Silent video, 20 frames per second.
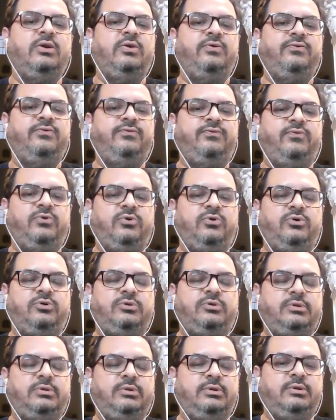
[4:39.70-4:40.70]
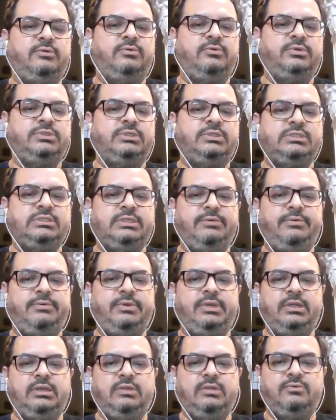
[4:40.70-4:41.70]
for version
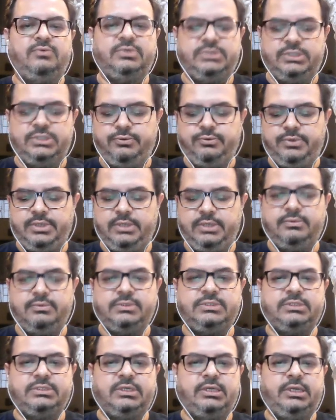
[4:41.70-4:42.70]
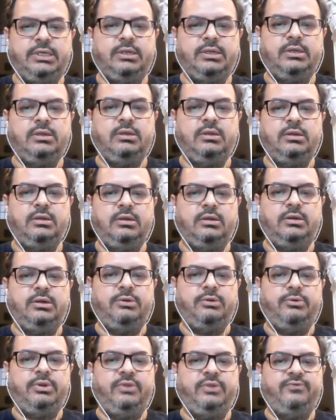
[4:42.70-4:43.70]
17 and version 21 starting
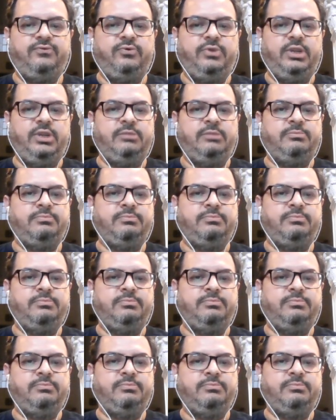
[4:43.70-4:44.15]
2014.